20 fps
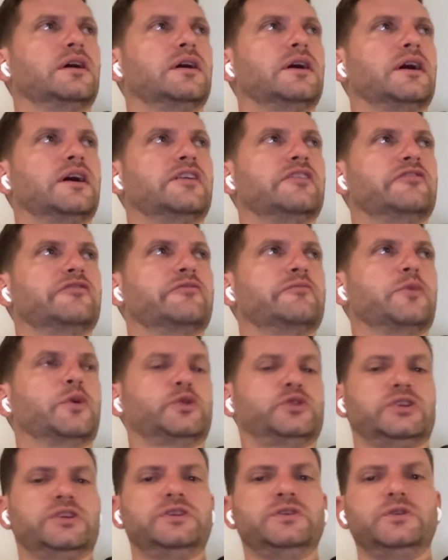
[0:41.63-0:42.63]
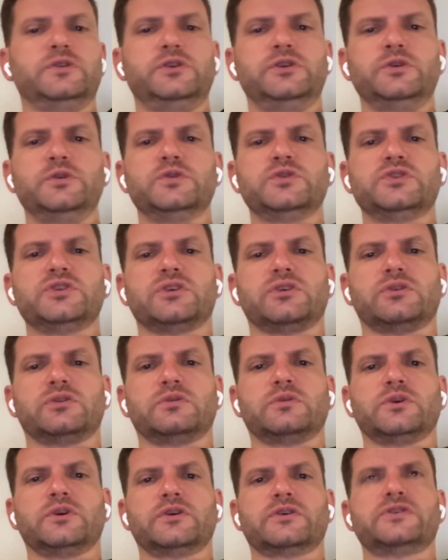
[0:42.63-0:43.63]
I've mostly used
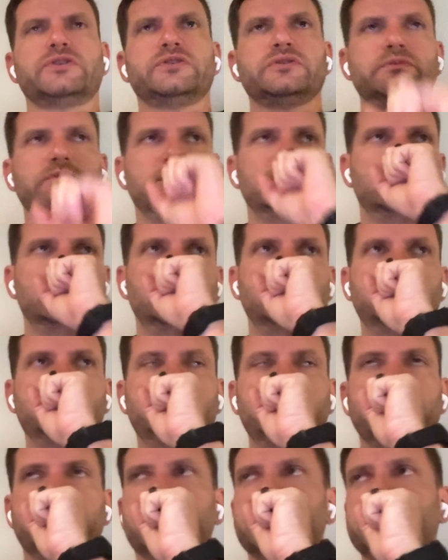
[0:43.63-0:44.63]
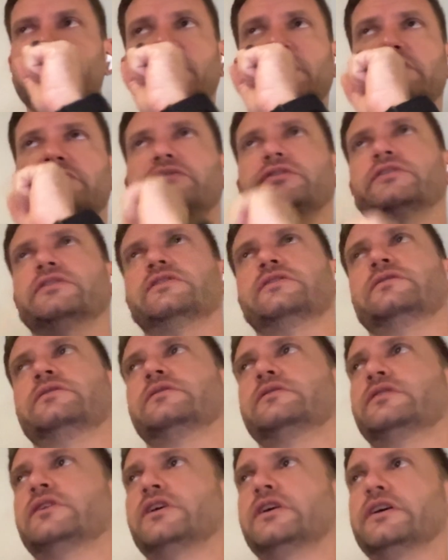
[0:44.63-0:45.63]
SolidWorks, and that's been for
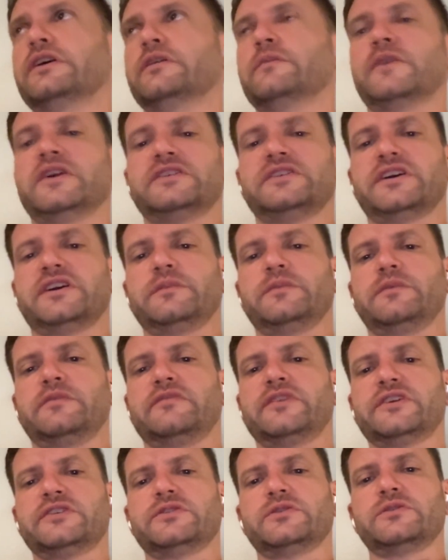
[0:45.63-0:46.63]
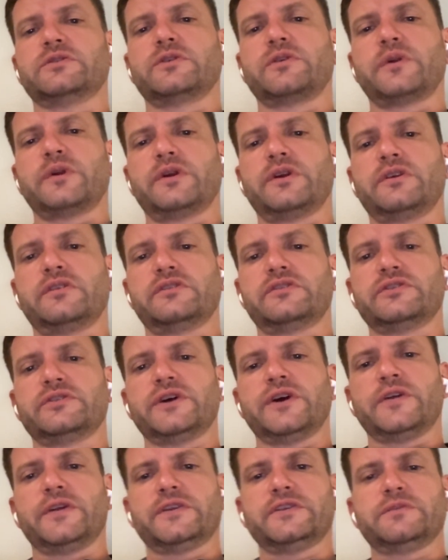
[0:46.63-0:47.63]
my entire professional career. So
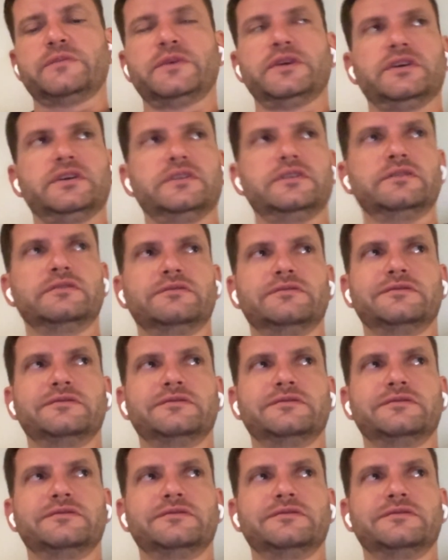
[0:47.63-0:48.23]
now that's been,